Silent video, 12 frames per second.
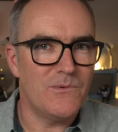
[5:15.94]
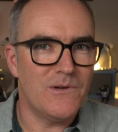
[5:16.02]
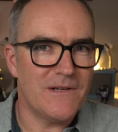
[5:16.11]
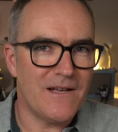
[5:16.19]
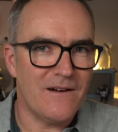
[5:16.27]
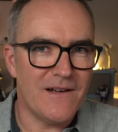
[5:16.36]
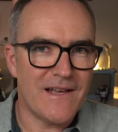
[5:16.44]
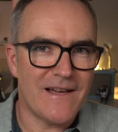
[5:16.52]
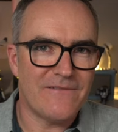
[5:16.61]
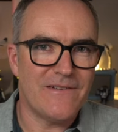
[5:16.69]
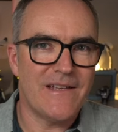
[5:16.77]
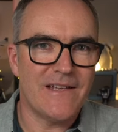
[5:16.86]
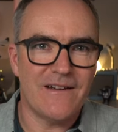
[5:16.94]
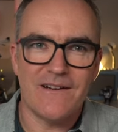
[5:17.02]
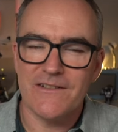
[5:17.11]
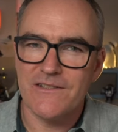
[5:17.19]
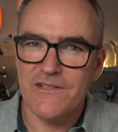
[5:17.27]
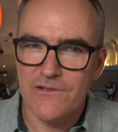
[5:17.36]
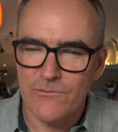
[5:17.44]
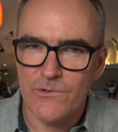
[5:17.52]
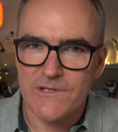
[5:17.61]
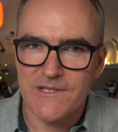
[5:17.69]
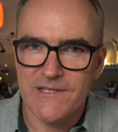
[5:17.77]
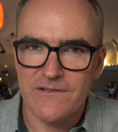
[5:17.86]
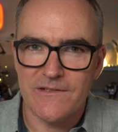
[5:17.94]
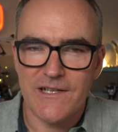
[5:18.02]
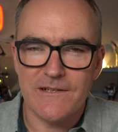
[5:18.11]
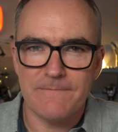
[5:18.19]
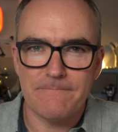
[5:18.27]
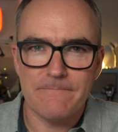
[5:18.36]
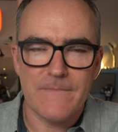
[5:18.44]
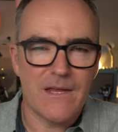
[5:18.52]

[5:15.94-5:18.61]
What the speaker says: what I have here are two watches on loan.